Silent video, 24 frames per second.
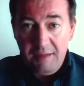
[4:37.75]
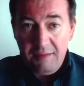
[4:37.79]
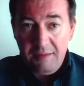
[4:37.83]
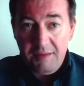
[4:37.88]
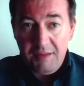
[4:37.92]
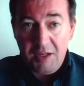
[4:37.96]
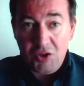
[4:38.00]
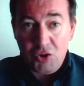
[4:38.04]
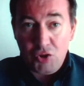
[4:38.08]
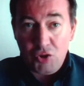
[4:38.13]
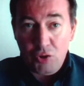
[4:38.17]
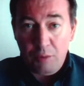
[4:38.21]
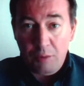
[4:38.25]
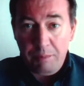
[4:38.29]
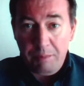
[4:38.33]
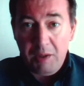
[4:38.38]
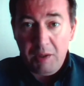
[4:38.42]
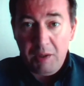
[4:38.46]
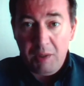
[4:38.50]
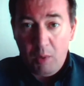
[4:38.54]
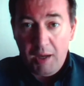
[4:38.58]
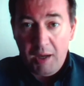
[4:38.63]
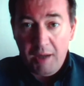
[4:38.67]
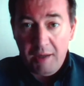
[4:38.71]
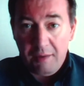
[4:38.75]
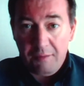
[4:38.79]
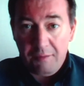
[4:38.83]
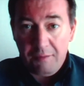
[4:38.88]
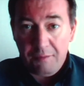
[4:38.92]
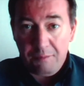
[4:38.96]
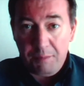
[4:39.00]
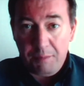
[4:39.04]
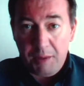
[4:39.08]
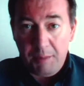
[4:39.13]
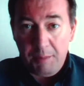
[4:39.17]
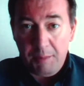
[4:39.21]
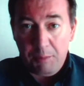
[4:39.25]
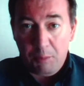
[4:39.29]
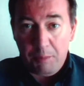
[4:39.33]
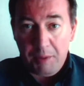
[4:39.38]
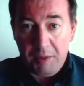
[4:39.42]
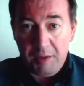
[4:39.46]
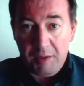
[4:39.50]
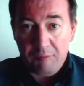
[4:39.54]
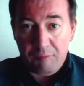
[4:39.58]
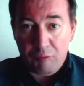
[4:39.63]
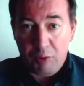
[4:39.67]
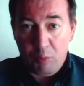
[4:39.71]
There should be a way of people
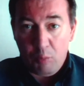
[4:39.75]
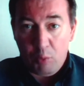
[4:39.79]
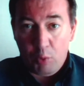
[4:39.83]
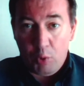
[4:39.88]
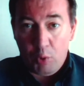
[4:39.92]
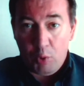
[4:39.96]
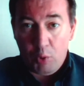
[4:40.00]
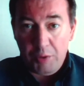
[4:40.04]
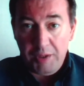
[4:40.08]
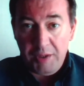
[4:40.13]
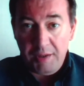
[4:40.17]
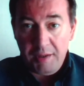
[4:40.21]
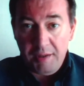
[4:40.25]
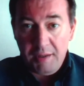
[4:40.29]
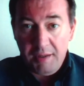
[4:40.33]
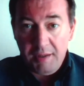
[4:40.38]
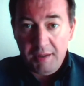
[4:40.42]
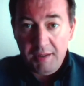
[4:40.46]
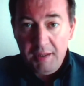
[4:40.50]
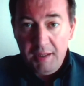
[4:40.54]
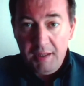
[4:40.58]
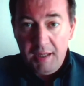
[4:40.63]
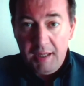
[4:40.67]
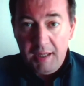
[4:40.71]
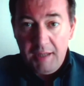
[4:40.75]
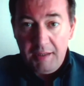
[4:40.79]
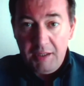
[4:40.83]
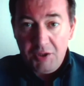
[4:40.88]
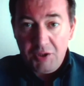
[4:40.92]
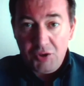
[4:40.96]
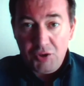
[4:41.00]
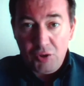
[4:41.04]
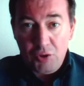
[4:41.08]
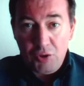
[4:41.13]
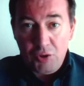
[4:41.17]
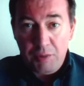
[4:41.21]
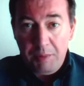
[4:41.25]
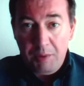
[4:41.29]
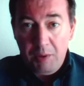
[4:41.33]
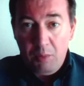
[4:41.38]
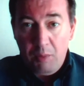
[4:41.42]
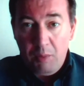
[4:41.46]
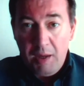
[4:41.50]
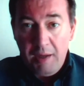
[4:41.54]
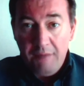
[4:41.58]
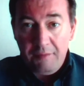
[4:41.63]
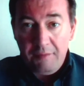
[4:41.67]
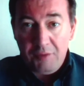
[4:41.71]
being rewarded, and there should be a
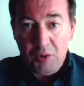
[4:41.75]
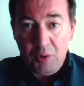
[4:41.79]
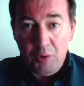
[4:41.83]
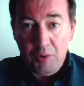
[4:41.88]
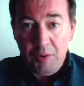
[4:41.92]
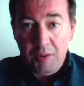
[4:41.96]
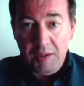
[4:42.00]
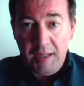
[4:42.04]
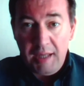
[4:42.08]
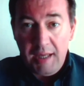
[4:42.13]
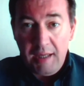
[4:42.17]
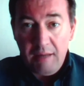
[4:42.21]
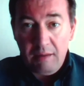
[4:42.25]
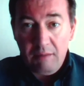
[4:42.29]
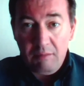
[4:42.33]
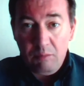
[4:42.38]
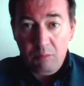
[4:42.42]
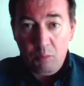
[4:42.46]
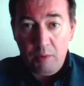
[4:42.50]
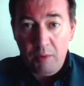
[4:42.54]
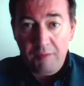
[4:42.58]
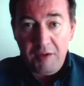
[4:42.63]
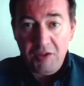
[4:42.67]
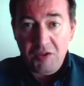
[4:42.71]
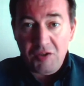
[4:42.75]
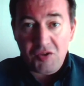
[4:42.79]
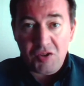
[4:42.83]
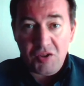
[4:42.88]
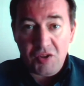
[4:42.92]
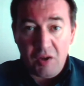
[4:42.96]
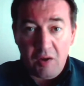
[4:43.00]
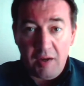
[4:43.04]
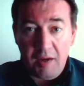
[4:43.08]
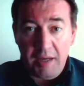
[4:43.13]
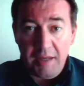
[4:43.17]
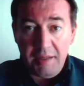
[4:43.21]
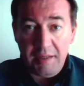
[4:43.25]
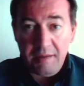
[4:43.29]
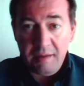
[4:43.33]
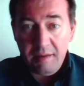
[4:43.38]
way of doing that with inside